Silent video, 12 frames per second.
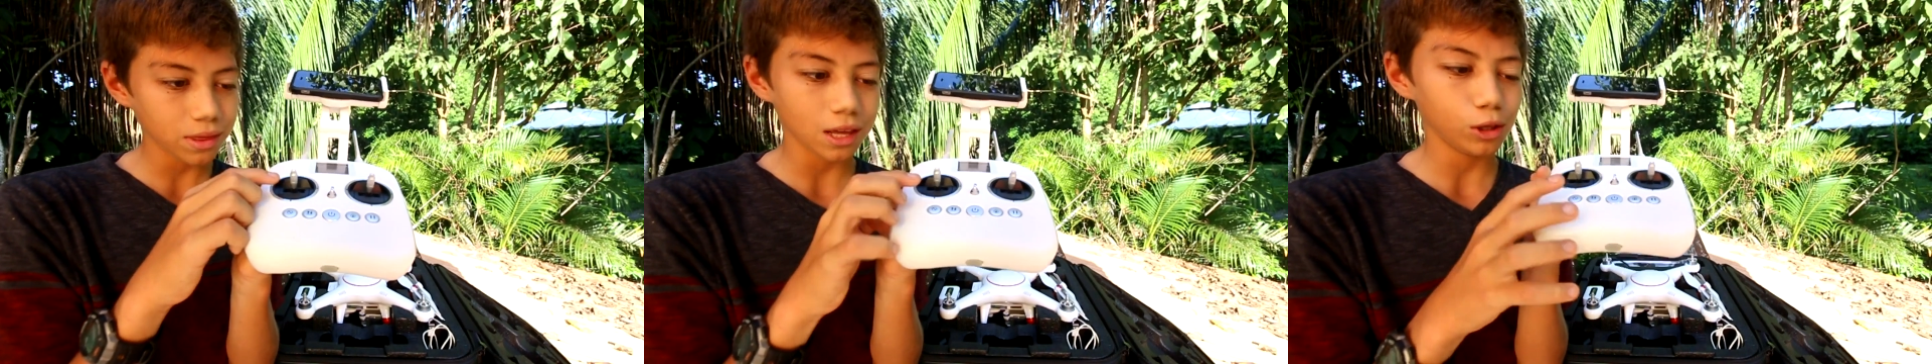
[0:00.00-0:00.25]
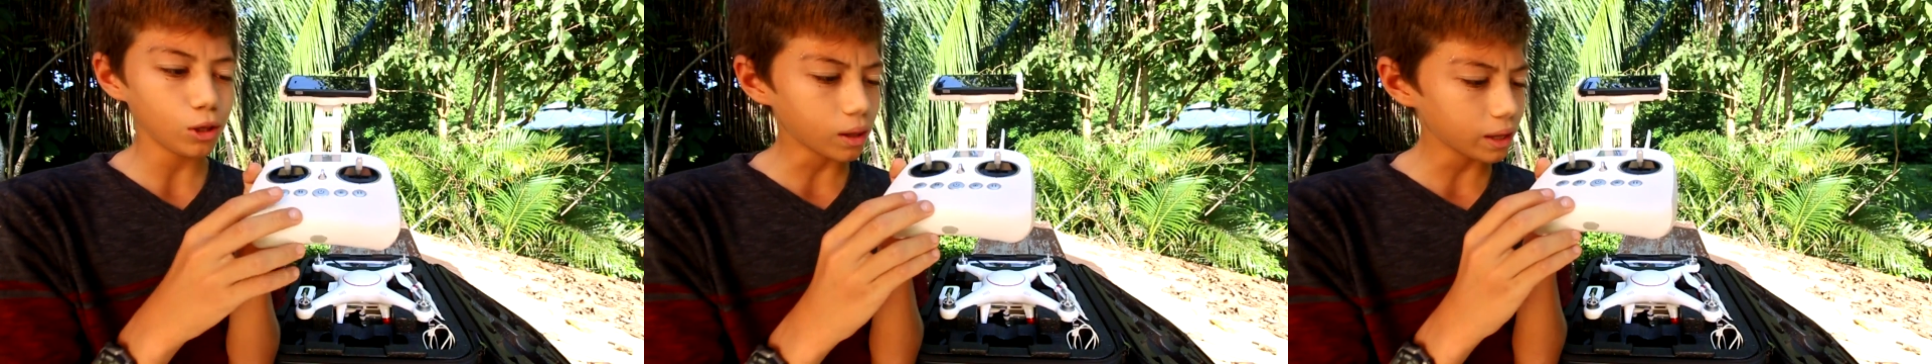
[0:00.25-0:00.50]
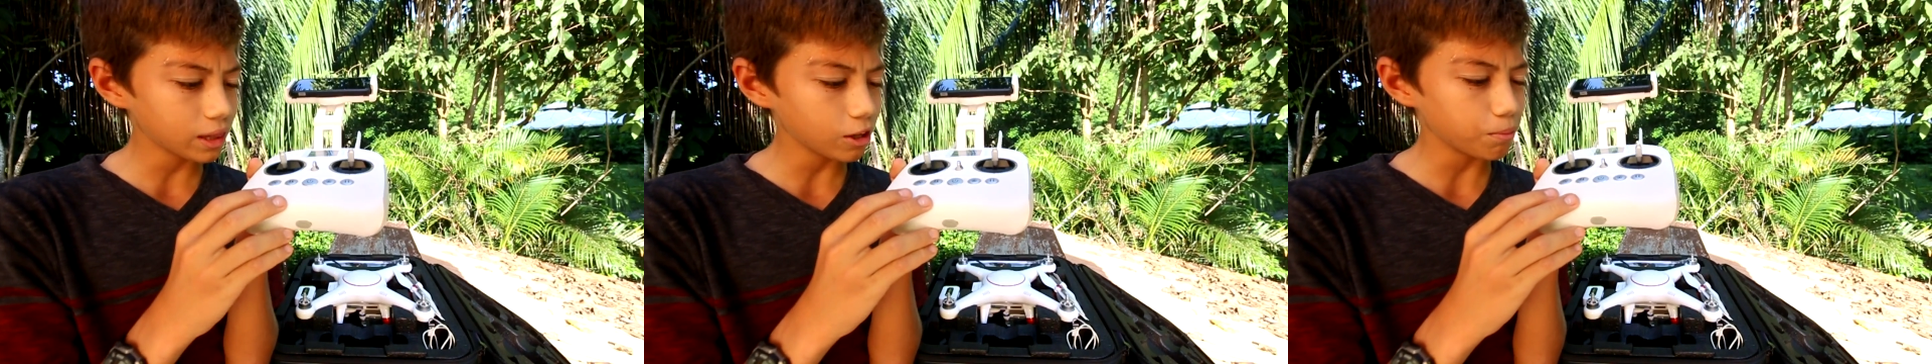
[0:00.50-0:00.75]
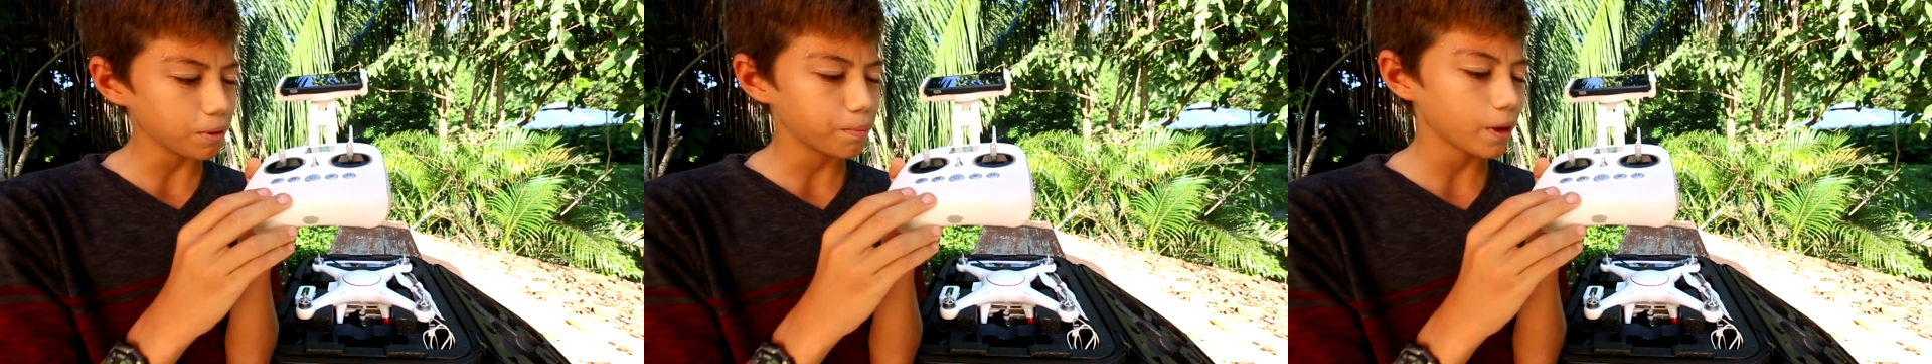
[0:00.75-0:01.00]
and they look like
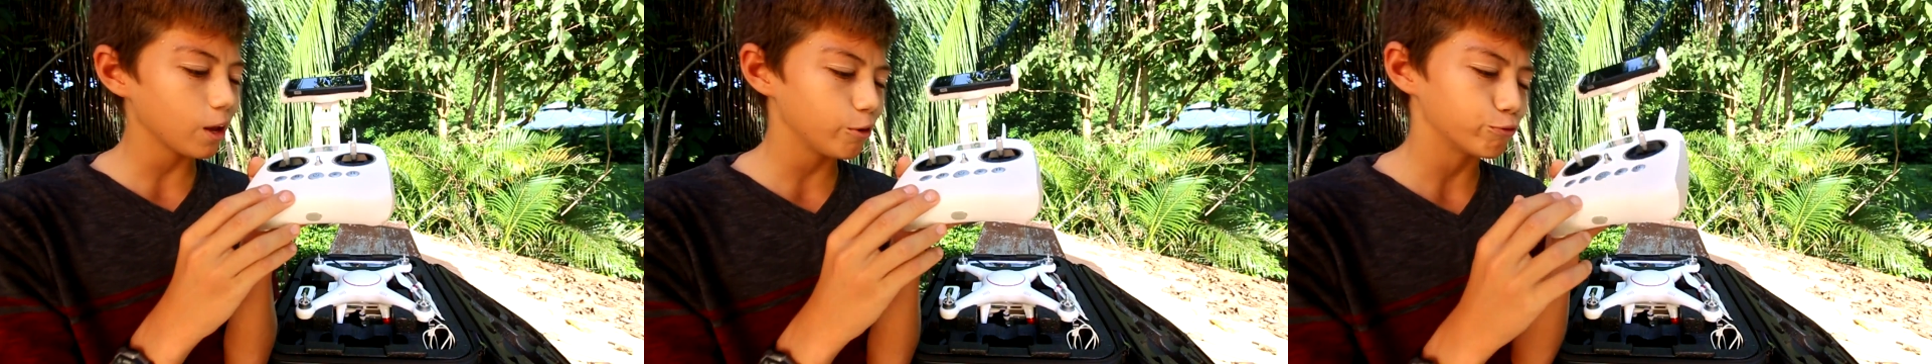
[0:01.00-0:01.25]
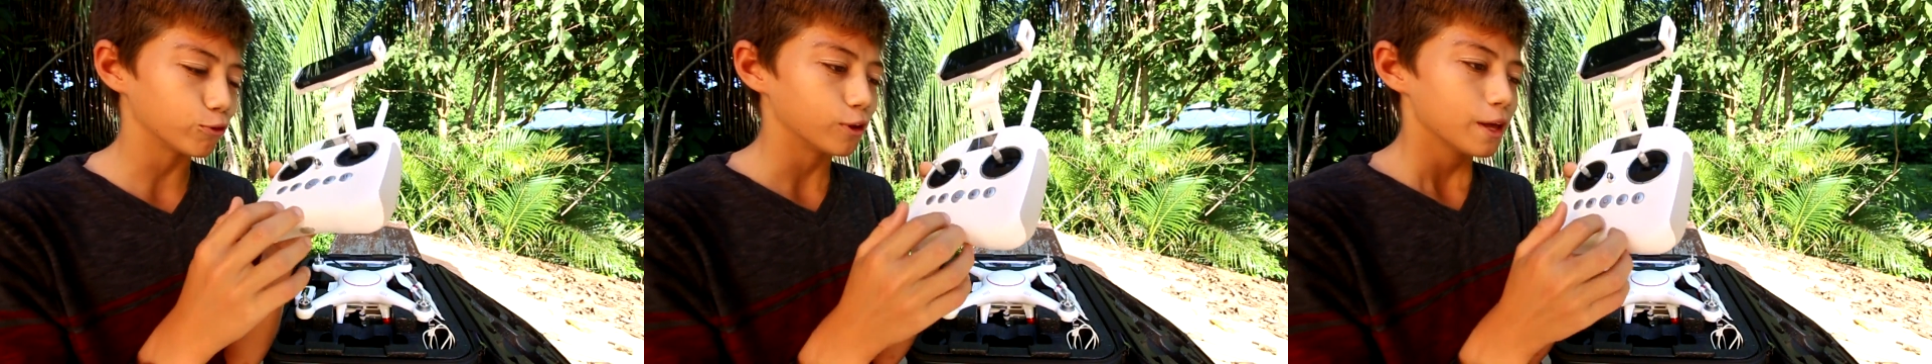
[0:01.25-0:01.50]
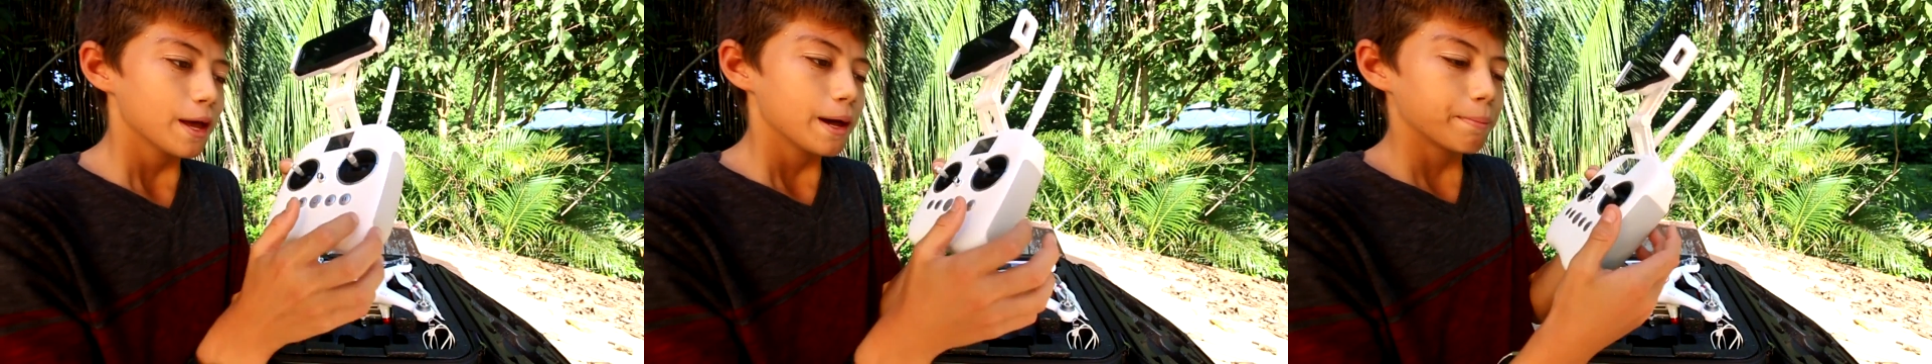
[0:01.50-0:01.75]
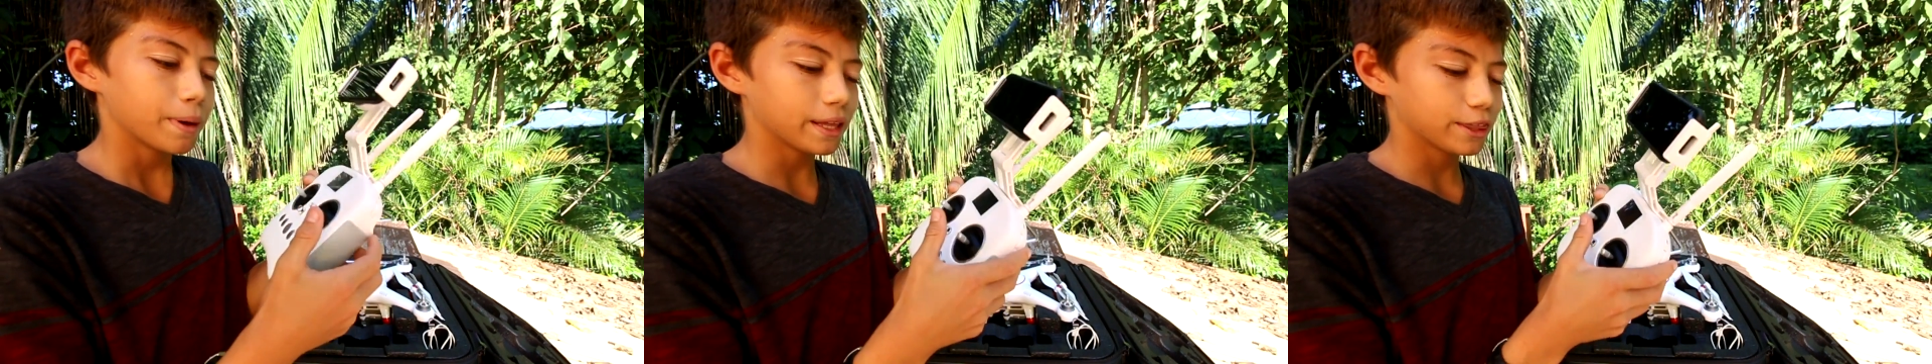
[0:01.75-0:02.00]
they'd be painful,
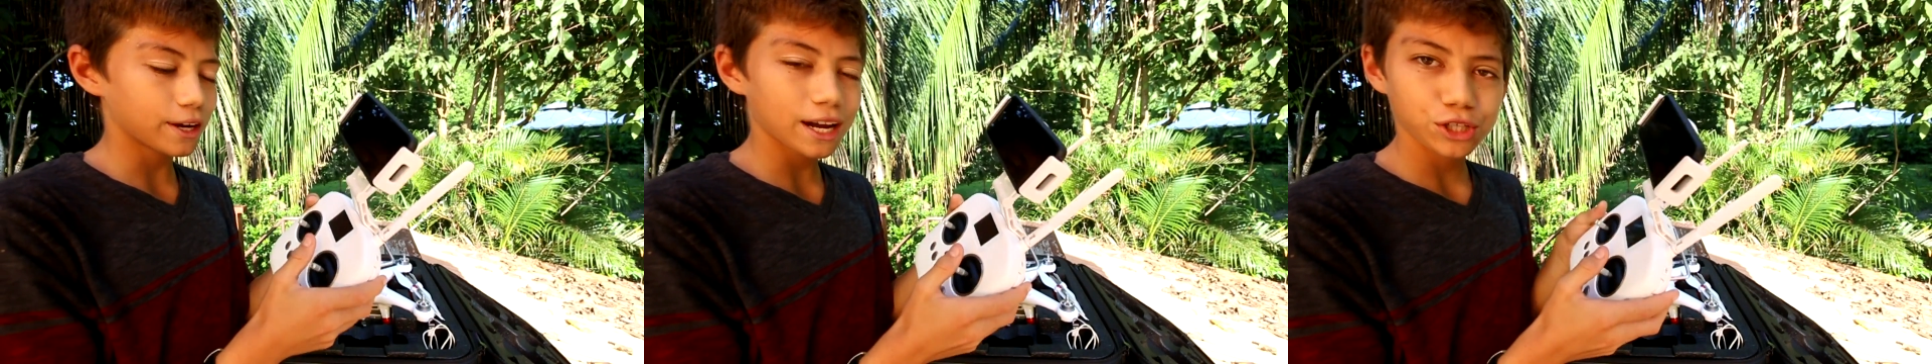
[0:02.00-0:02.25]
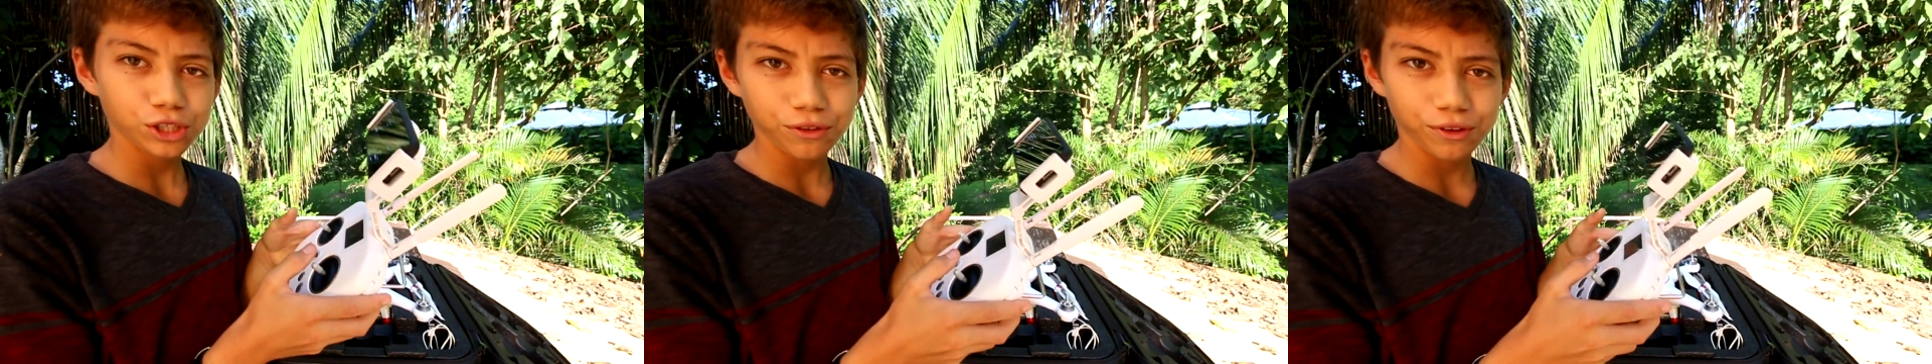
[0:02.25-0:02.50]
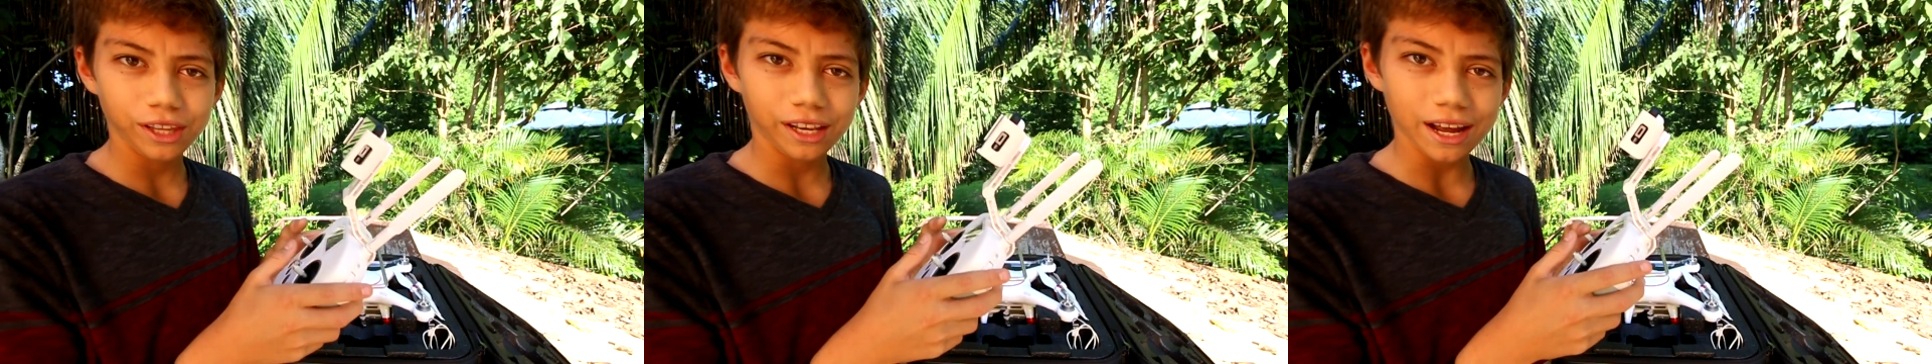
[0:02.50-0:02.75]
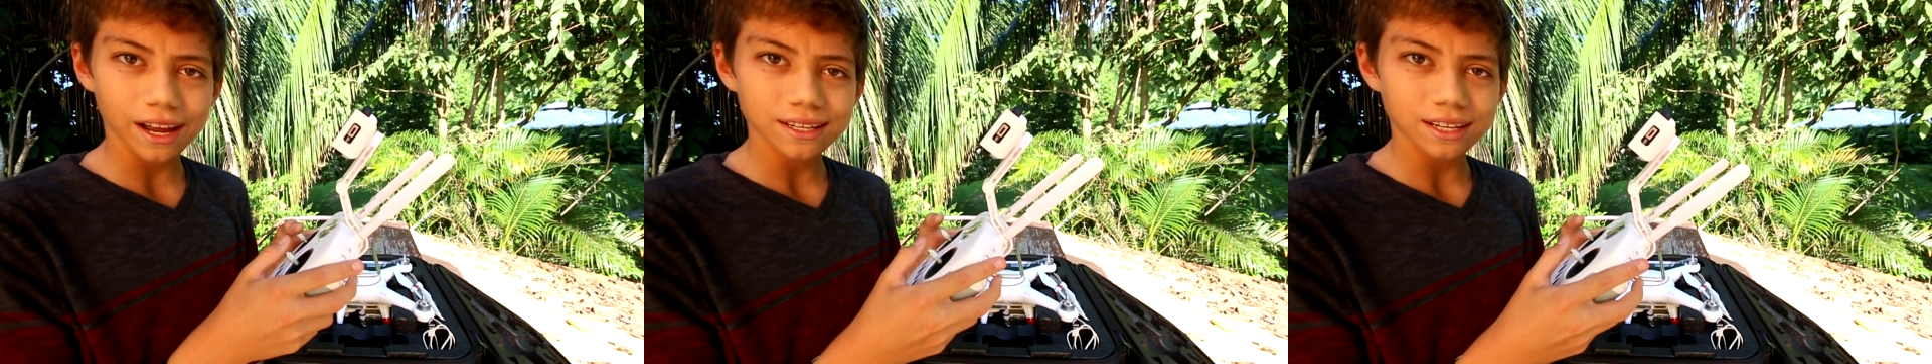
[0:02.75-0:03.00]
but they're actually really
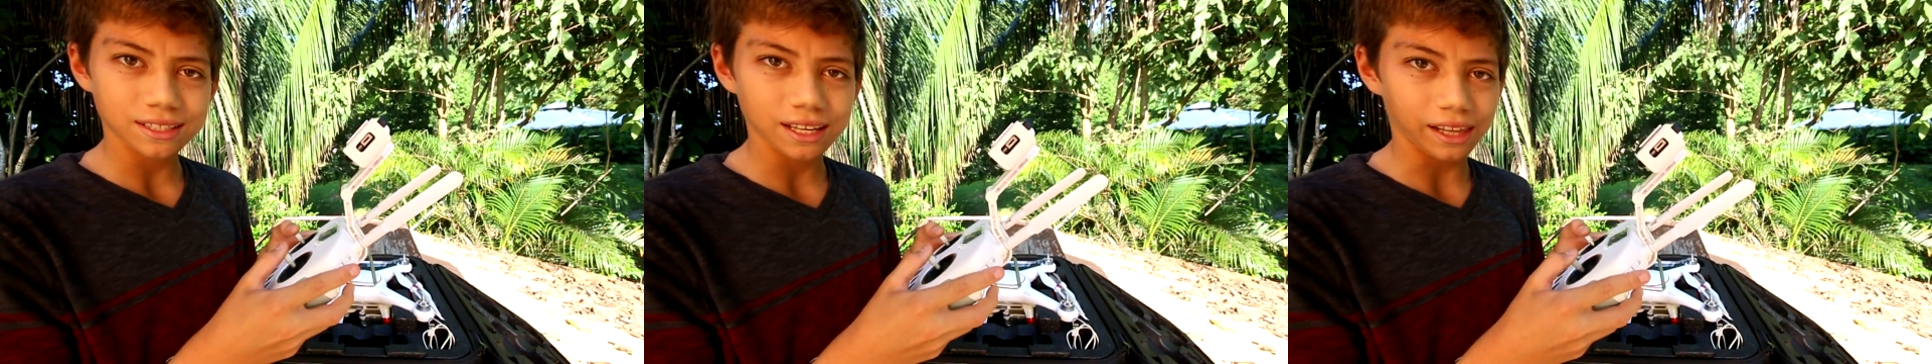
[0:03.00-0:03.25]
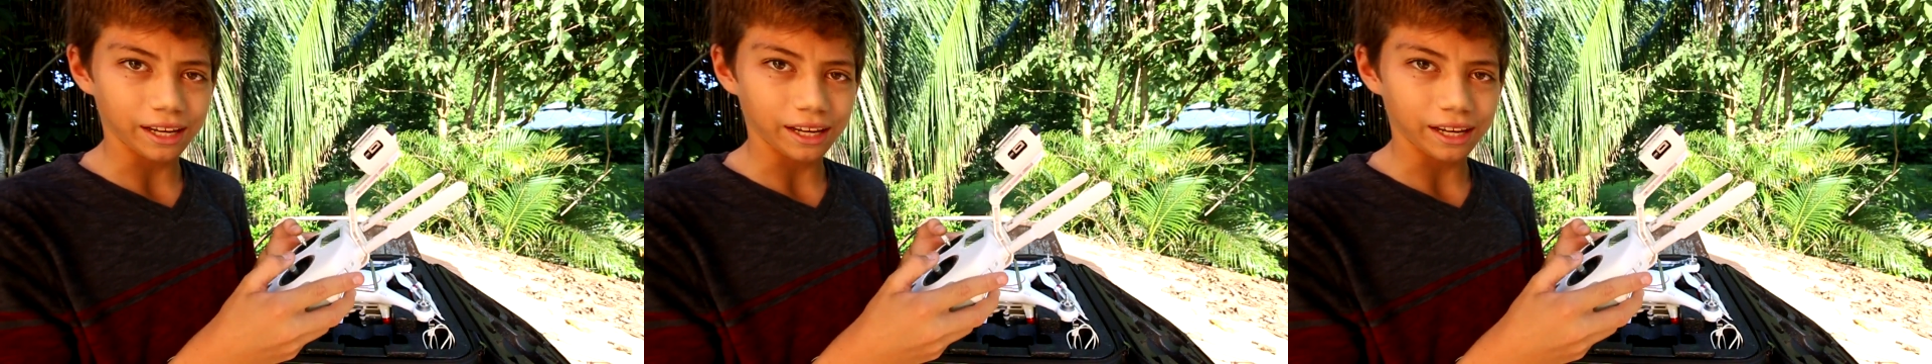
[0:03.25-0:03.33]
nice because they